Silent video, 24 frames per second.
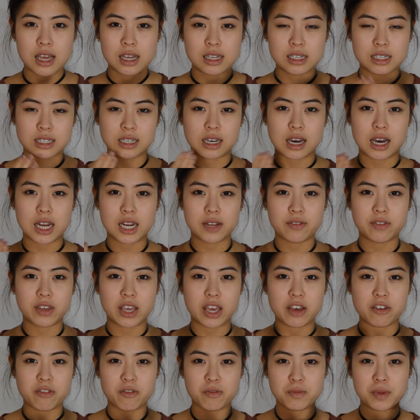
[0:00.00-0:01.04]
to kind of
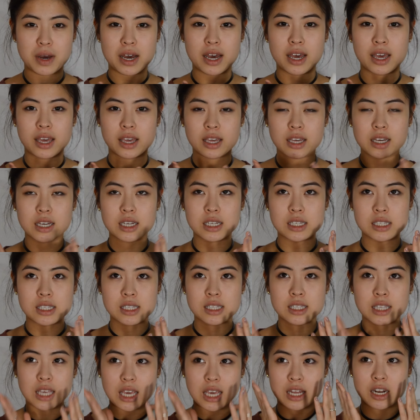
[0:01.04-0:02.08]
give my
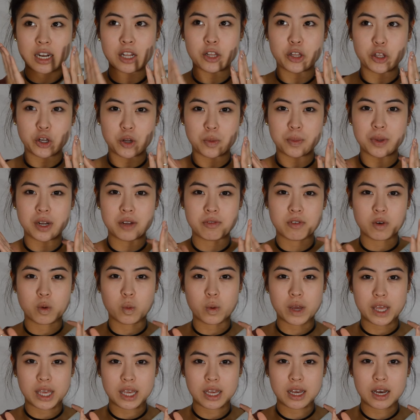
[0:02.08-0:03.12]
skin a little bit of a
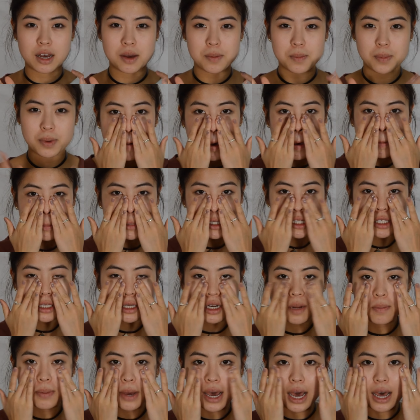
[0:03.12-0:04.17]
wake up. I'm just going
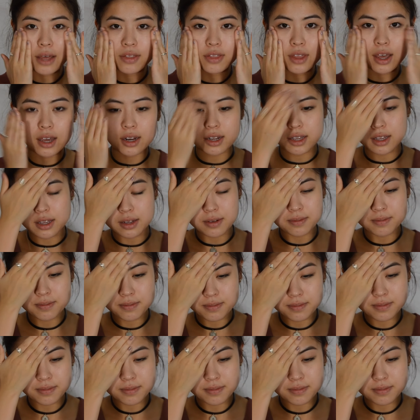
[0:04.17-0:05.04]
to pat that in.